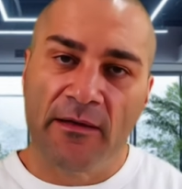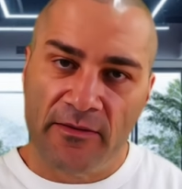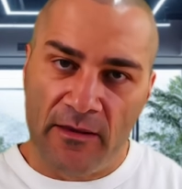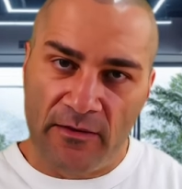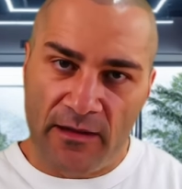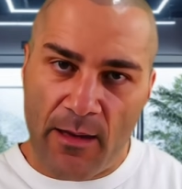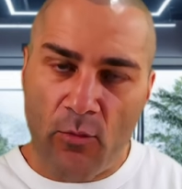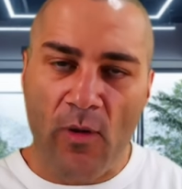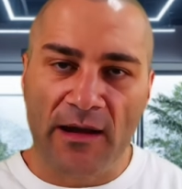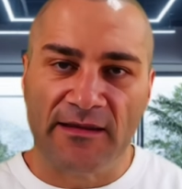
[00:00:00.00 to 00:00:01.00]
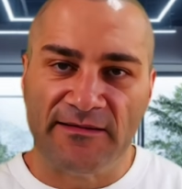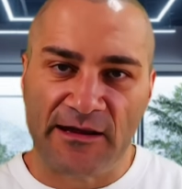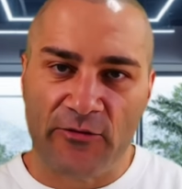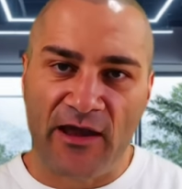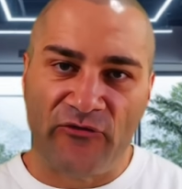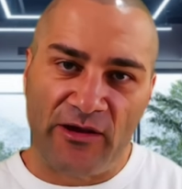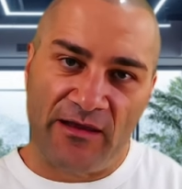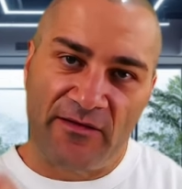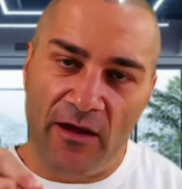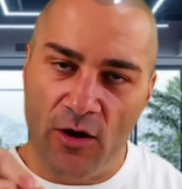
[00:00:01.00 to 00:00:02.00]
The number one consideration
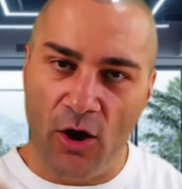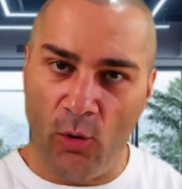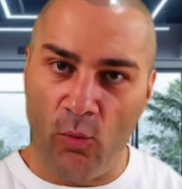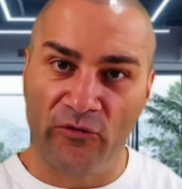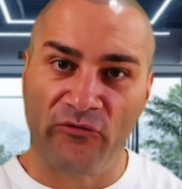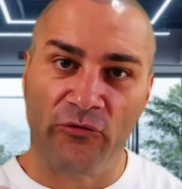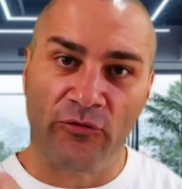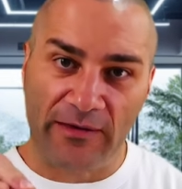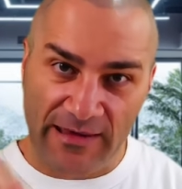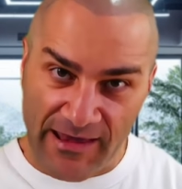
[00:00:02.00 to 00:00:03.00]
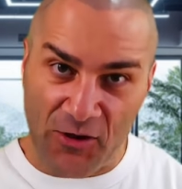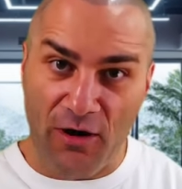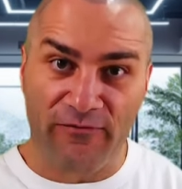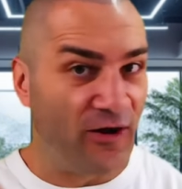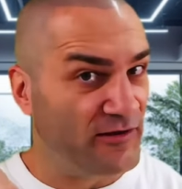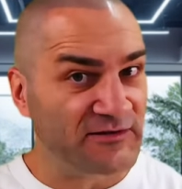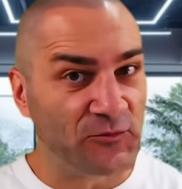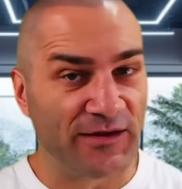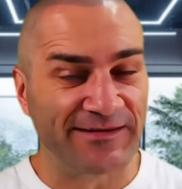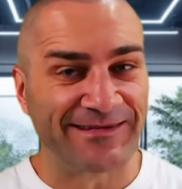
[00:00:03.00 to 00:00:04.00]
is I want to kick off. I just
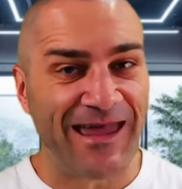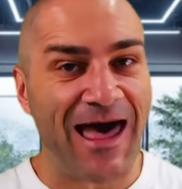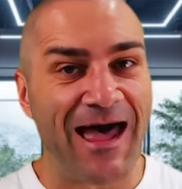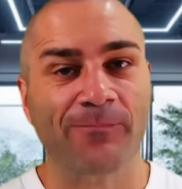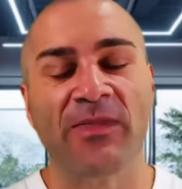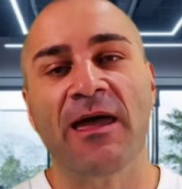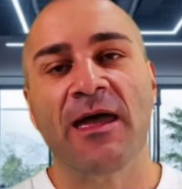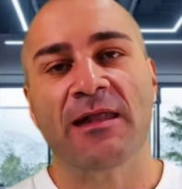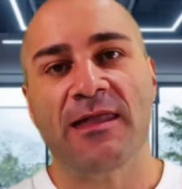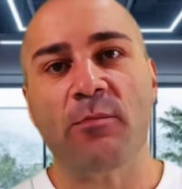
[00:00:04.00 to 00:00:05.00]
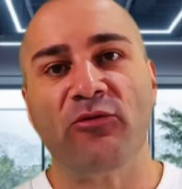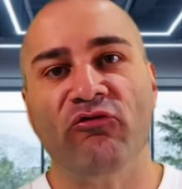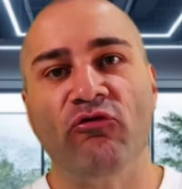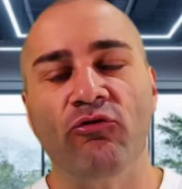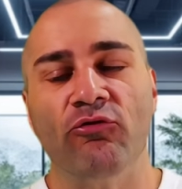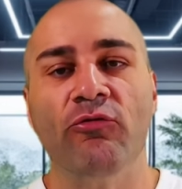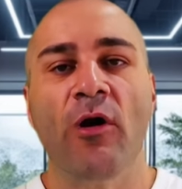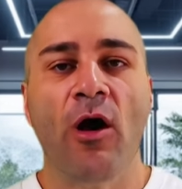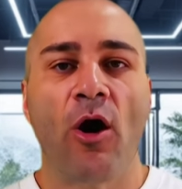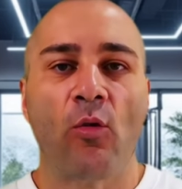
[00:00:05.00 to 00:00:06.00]
want to start. Number two,
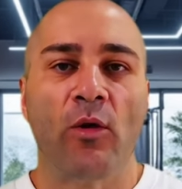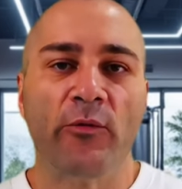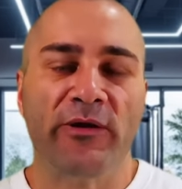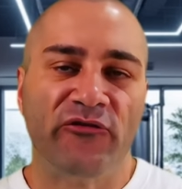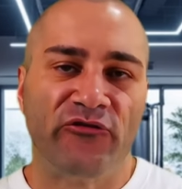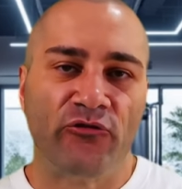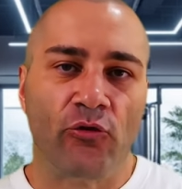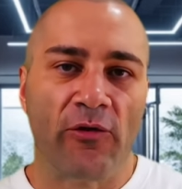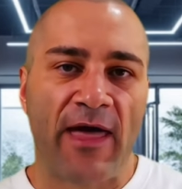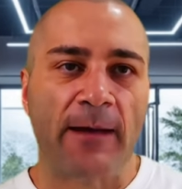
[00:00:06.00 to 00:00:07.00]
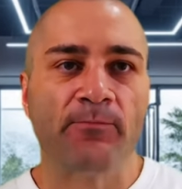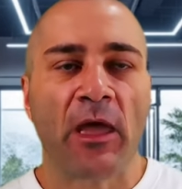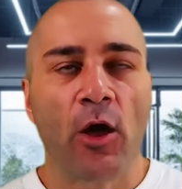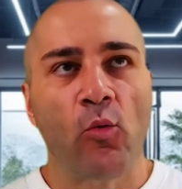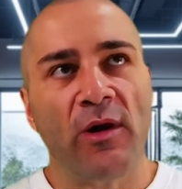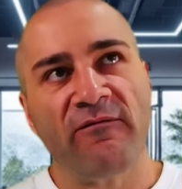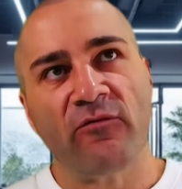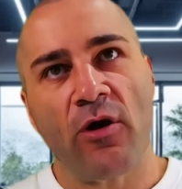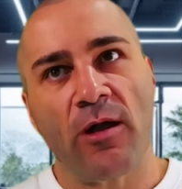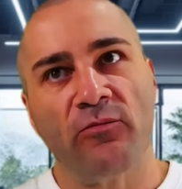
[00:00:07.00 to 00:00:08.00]
I want to ensure that
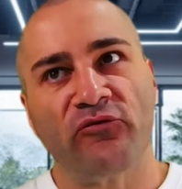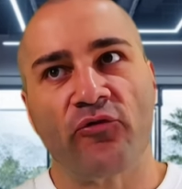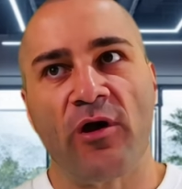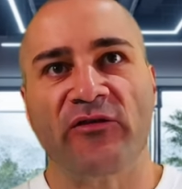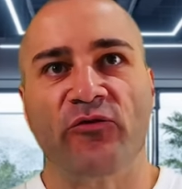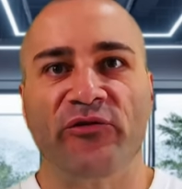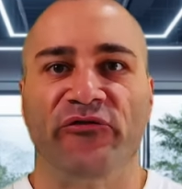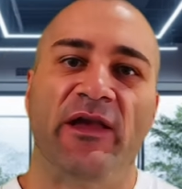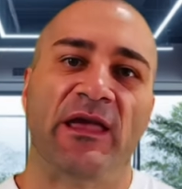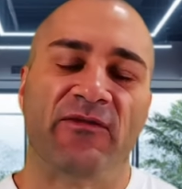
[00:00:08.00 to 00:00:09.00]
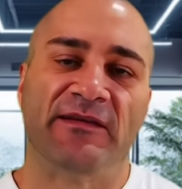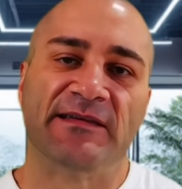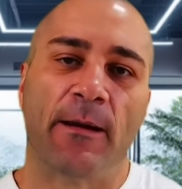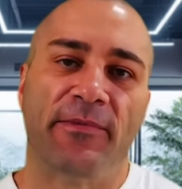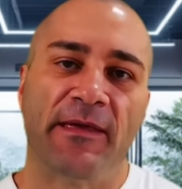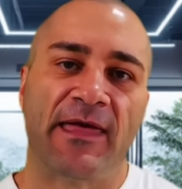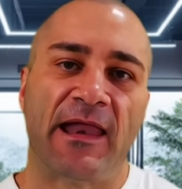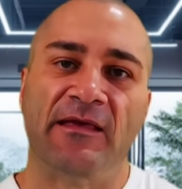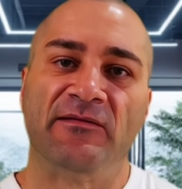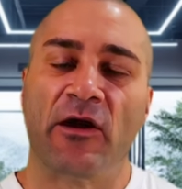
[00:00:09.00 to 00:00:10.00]
whatever I'm trying to achieve is something that
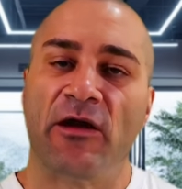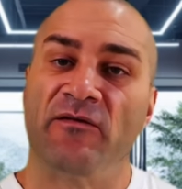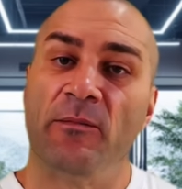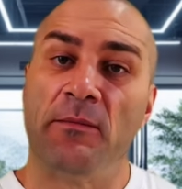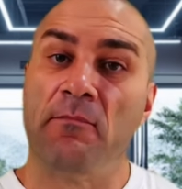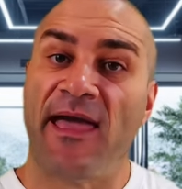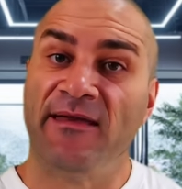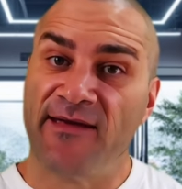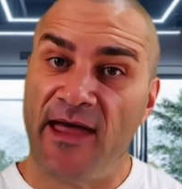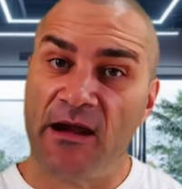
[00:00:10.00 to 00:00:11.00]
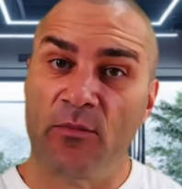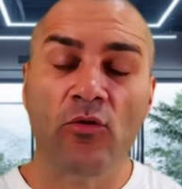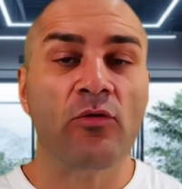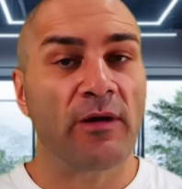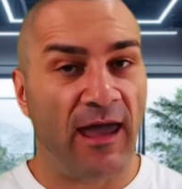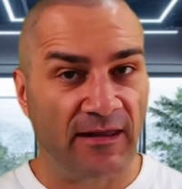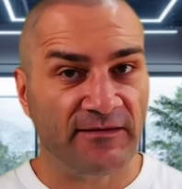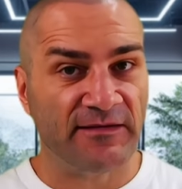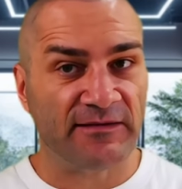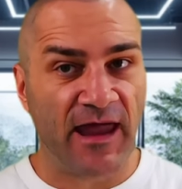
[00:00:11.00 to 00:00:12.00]
is going to be maintainable and
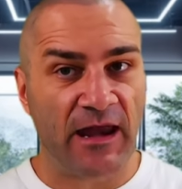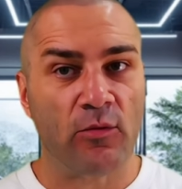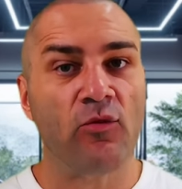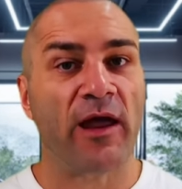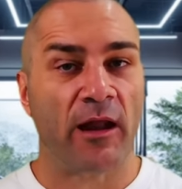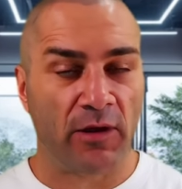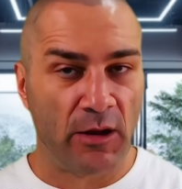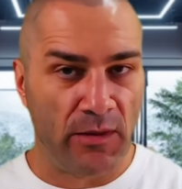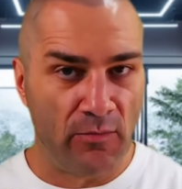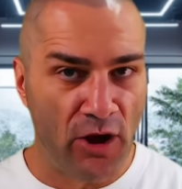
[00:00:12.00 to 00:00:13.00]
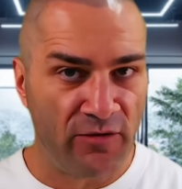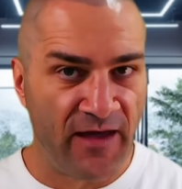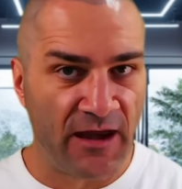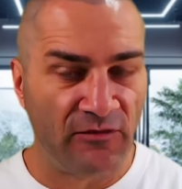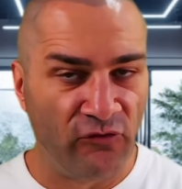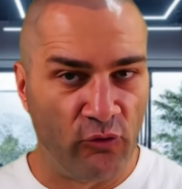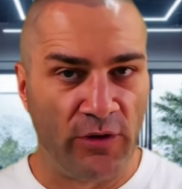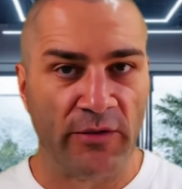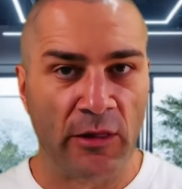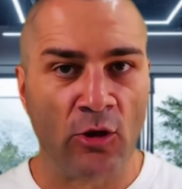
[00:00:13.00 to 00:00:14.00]
sustainable, and I'm going to be motivated to do it
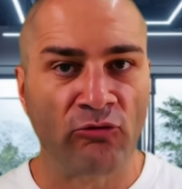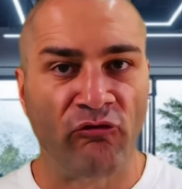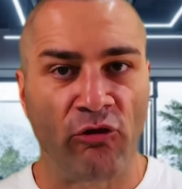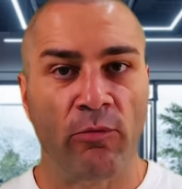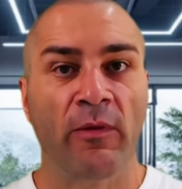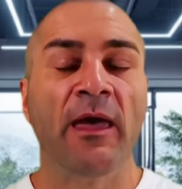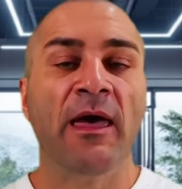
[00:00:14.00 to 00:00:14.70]
in the long term.